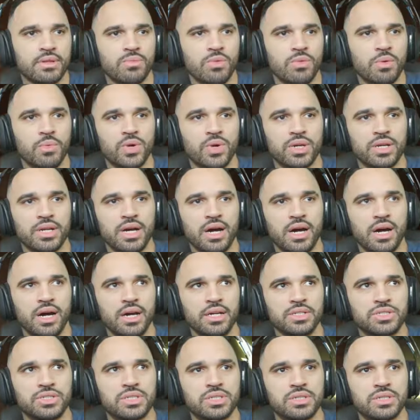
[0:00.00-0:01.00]
One more
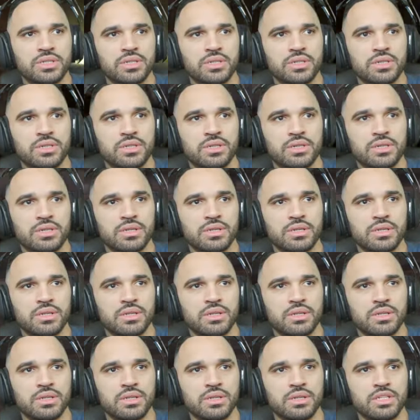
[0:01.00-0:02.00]
dodge.
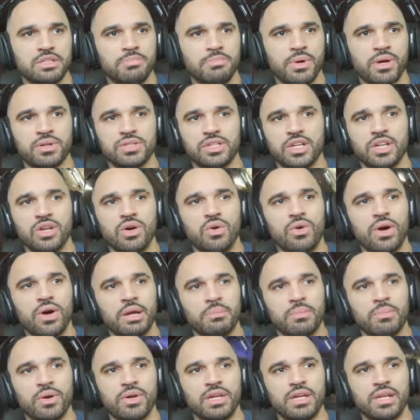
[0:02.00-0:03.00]
This bird's
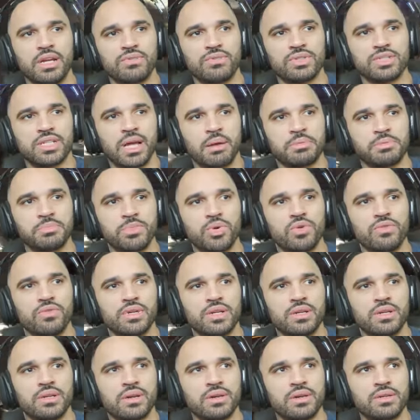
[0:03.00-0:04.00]
annoying, bro. He never stops
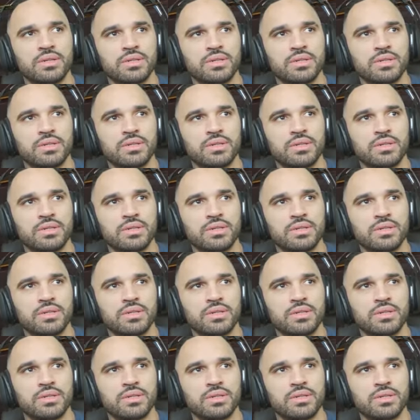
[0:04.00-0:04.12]
moving.